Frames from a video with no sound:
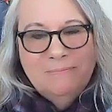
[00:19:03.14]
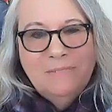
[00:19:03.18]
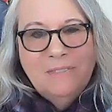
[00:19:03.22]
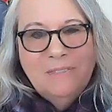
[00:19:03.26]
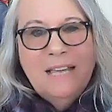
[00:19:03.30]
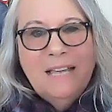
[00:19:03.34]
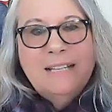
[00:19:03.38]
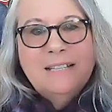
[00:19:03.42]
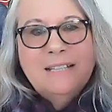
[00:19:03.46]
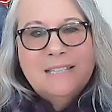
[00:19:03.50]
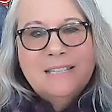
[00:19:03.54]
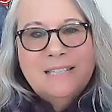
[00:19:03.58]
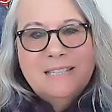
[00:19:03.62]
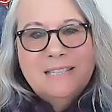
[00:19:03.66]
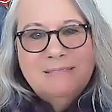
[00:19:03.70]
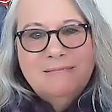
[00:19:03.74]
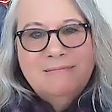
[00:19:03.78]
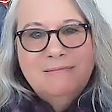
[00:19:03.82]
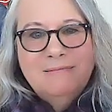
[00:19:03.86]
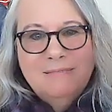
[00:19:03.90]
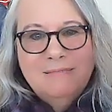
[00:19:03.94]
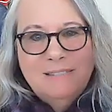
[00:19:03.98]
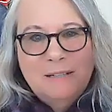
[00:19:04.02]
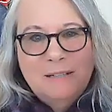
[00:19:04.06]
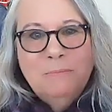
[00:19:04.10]
That's
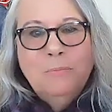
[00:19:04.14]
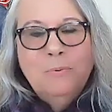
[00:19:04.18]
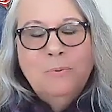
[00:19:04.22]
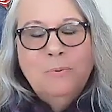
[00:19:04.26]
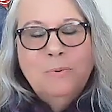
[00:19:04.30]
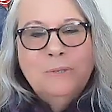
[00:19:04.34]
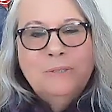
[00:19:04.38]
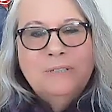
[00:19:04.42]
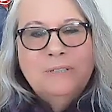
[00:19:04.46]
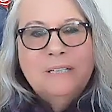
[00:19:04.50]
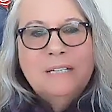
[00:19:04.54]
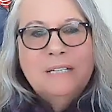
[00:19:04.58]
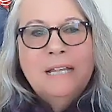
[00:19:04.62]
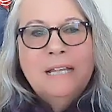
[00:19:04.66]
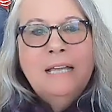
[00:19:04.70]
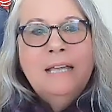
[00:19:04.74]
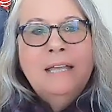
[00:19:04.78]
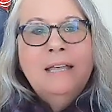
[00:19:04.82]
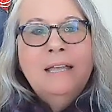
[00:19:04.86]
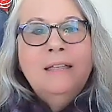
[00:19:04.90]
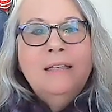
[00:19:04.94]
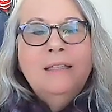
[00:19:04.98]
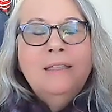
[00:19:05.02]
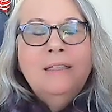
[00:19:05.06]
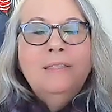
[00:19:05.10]
important.
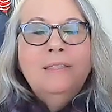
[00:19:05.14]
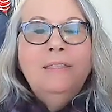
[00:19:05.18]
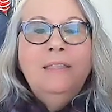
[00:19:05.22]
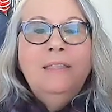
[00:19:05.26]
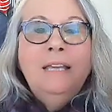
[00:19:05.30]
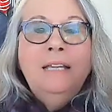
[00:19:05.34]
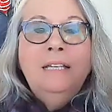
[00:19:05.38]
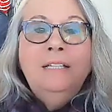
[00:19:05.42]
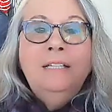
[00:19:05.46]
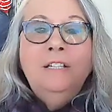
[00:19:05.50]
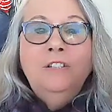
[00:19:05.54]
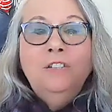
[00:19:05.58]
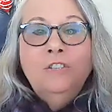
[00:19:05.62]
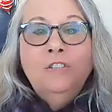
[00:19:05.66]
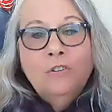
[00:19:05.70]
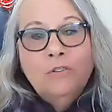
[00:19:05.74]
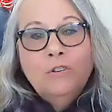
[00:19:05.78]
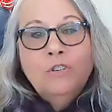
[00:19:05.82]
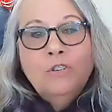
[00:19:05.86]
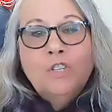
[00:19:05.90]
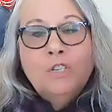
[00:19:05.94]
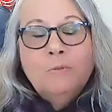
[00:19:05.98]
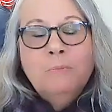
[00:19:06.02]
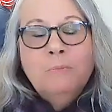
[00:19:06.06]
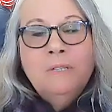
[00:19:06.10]
They need
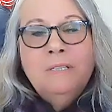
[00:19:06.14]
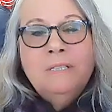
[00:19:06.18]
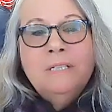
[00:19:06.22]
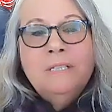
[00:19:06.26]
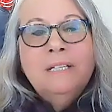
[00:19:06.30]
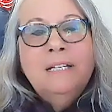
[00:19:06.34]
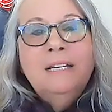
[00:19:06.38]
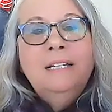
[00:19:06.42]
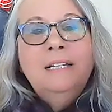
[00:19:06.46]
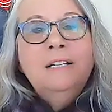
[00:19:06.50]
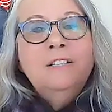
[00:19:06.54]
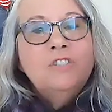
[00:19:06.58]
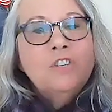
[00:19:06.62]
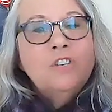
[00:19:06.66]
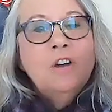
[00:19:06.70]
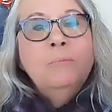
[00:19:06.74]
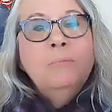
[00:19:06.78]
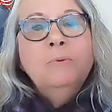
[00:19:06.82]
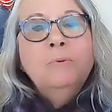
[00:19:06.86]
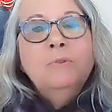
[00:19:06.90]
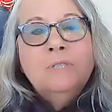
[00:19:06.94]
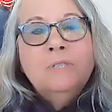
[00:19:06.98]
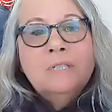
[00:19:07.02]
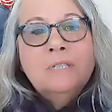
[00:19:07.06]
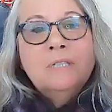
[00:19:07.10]
nourishment, and it's
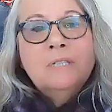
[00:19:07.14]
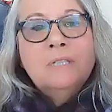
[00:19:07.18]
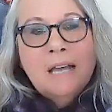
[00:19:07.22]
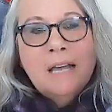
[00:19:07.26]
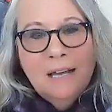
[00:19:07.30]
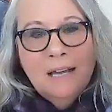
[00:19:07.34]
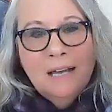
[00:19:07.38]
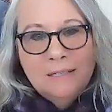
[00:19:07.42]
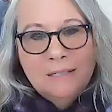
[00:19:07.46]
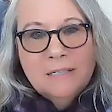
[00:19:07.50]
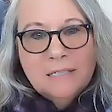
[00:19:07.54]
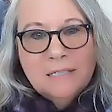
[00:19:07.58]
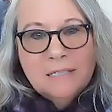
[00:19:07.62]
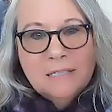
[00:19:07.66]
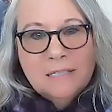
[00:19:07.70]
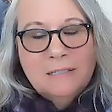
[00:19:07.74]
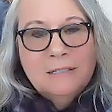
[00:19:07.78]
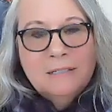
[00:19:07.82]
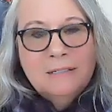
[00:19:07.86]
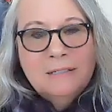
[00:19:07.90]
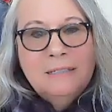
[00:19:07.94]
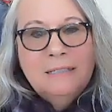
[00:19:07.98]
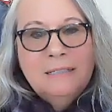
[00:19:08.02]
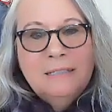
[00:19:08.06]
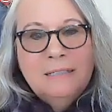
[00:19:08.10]
almost
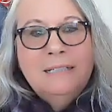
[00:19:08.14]
constant.